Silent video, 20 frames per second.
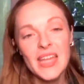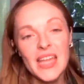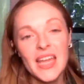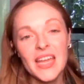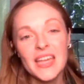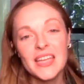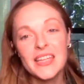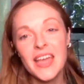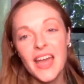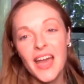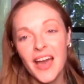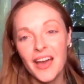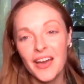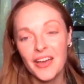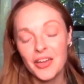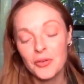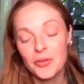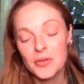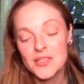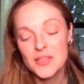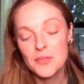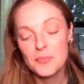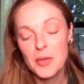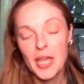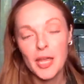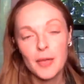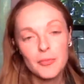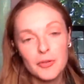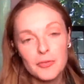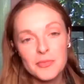Yeah, it was a
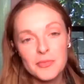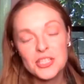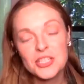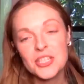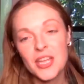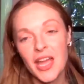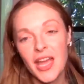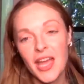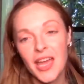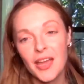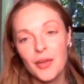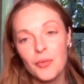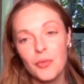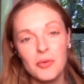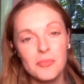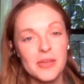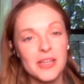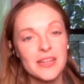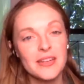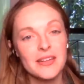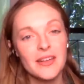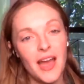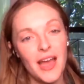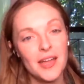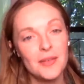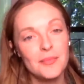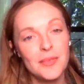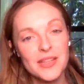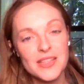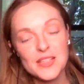paper mache woman
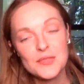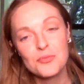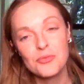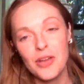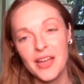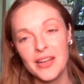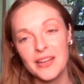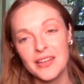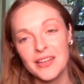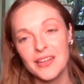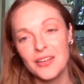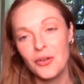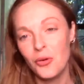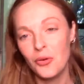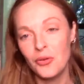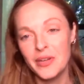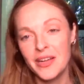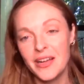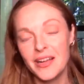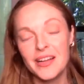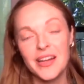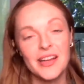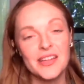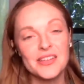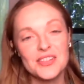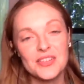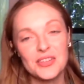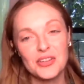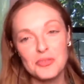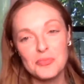9 months pregnant holding a gun
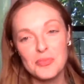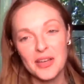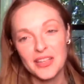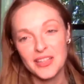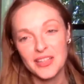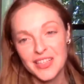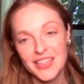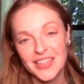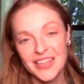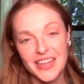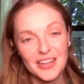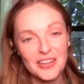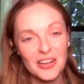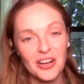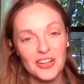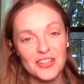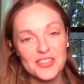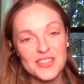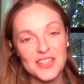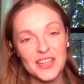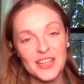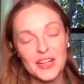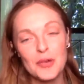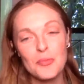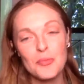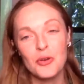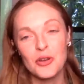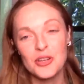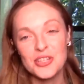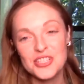to her belly and I called it
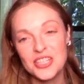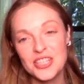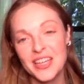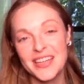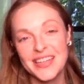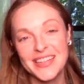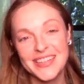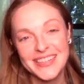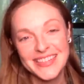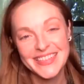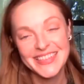abortion.